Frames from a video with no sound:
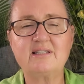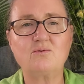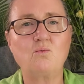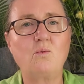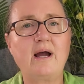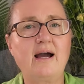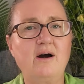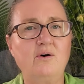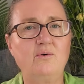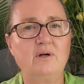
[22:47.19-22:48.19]
and
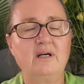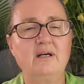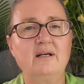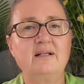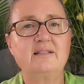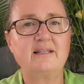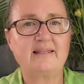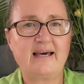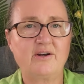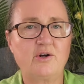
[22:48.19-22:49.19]
wow, did
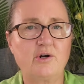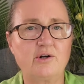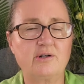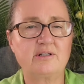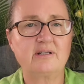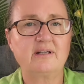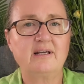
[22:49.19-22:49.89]
that hurt?